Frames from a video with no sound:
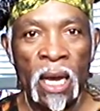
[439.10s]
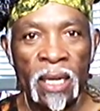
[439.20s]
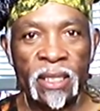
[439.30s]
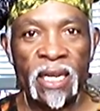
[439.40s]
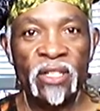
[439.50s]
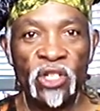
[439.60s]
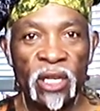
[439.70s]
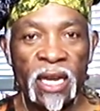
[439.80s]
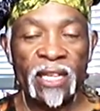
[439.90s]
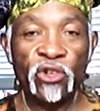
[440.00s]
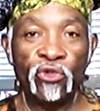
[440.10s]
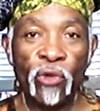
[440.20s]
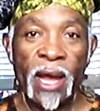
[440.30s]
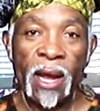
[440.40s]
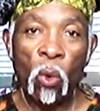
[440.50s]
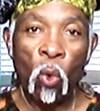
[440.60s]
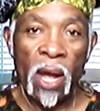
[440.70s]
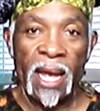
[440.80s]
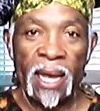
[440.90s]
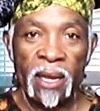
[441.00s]
Attention can stray
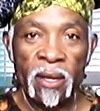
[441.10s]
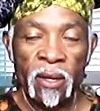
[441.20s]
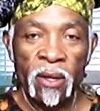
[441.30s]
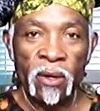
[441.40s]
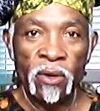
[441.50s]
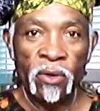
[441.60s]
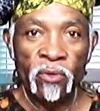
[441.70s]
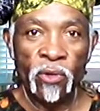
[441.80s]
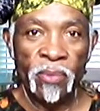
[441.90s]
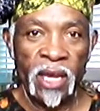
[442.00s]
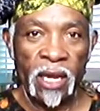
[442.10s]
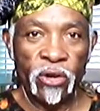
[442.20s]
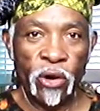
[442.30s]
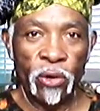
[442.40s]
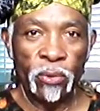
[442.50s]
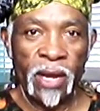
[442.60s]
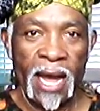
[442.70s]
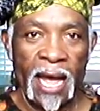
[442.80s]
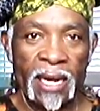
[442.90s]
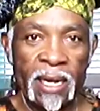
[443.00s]
away from the eternal
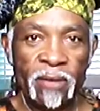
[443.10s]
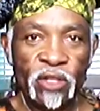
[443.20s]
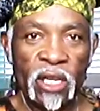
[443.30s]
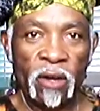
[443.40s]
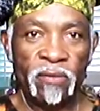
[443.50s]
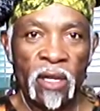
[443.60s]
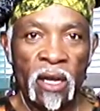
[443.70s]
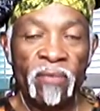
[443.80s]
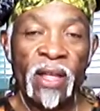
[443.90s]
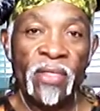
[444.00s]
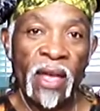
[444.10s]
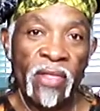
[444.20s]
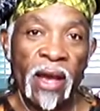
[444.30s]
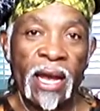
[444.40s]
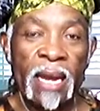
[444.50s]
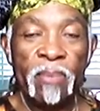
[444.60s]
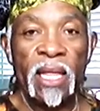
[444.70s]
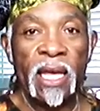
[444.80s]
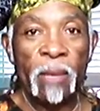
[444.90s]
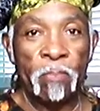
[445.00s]
reality of self-love, and then there can be
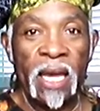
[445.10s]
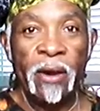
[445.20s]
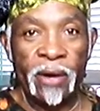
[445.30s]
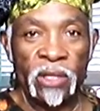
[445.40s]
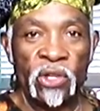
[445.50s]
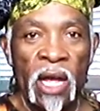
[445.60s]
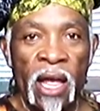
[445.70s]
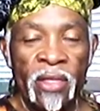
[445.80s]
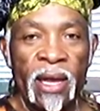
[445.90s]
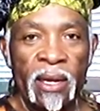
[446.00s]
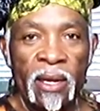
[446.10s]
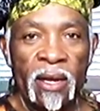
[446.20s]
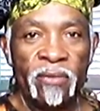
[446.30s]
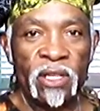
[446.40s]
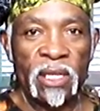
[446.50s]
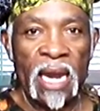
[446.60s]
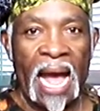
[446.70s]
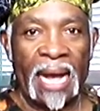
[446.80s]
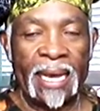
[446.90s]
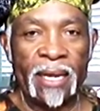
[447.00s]
the appearance that love is
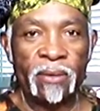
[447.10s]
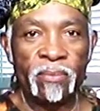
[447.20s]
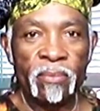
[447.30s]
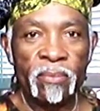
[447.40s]
lacking.